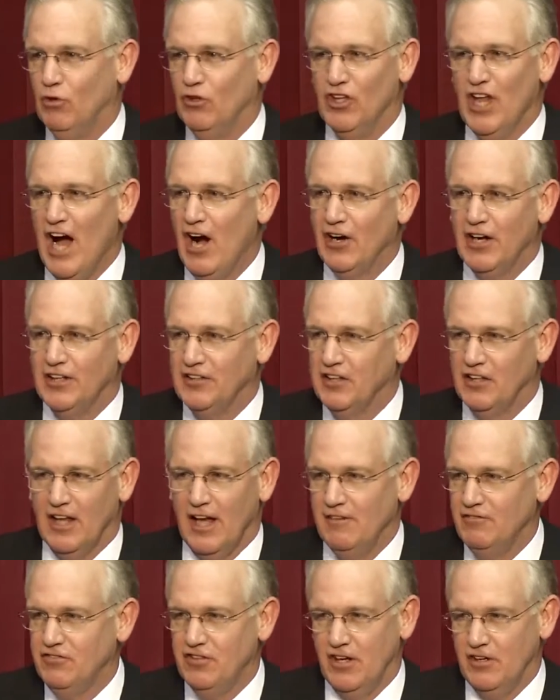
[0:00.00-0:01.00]
will now get the
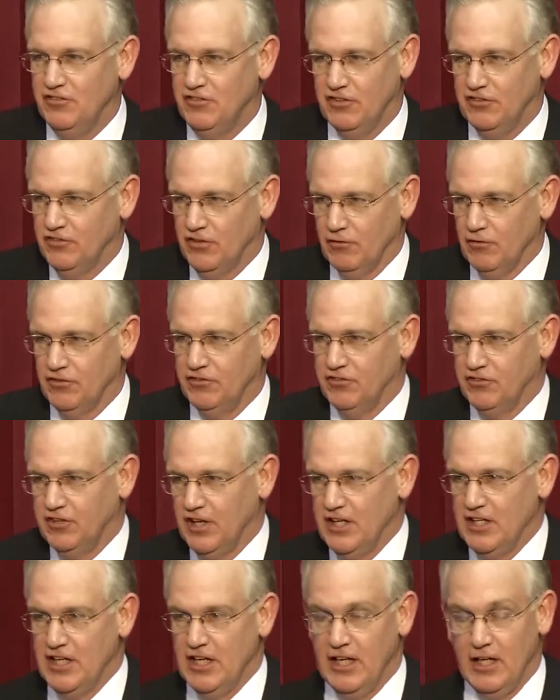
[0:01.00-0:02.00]
life-changing services
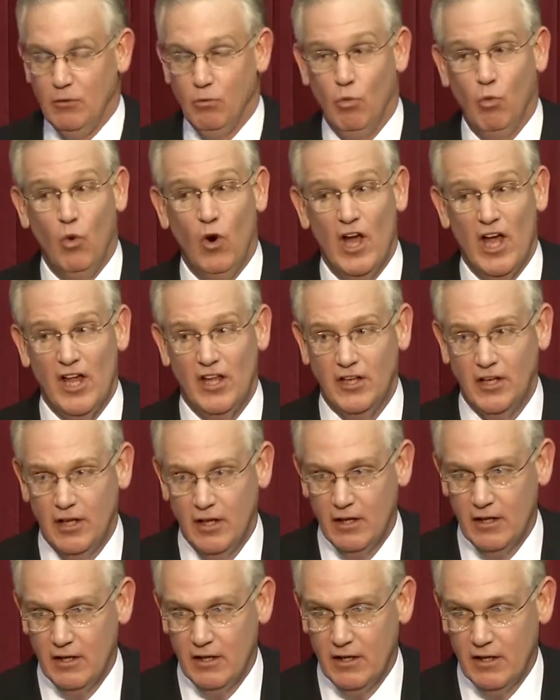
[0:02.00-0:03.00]
they need when
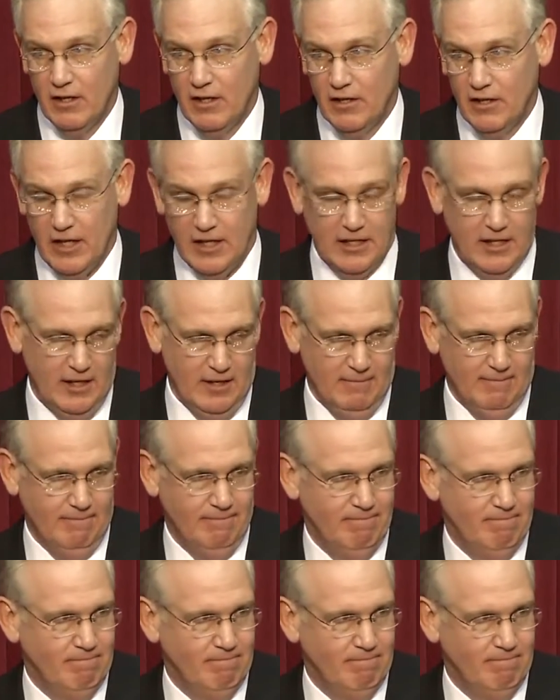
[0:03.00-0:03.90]
they need them.